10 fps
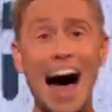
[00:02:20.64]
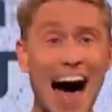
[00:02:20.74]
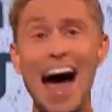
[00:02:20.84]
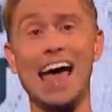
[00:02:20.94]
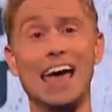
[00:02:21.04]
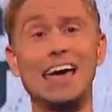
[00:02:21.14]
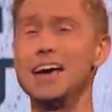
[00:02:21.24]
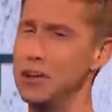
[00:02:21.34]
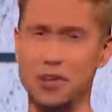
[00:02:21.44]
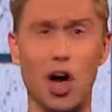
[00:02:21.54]
A,
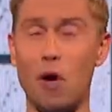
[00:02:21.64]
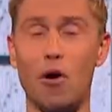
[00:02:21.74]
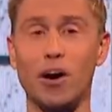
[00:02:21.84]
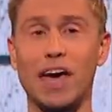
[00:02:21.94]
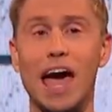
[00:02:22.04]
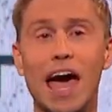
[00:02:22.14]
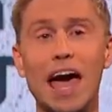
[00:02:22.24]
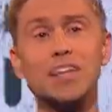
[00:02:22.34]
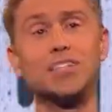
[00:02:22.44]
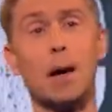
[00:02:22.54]
no one
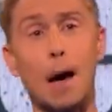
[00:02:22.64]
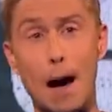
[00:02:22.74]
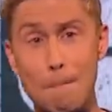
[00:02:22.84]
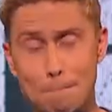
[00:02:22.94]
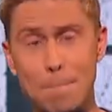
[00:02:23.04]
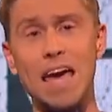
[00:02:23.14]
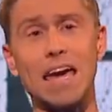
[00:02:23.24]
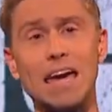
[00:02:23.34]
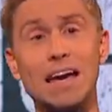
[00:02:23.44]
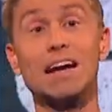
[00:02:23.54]
cares. And
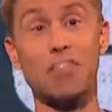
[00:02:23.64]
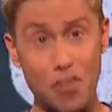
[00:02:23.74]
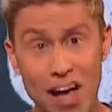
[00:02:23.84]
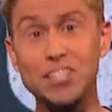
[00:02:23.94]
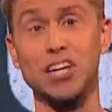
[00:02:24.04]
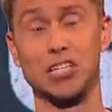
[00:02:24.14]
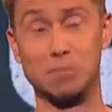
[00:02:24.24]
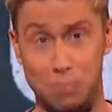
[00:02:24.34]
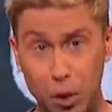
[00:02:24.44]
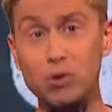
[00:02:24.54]
B, that is
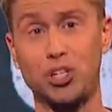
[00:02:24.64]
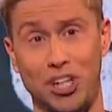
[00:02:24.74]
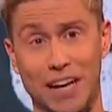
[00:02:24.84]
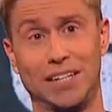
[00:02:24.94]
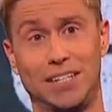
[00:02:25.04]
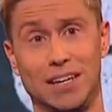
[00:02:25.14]
bullshit.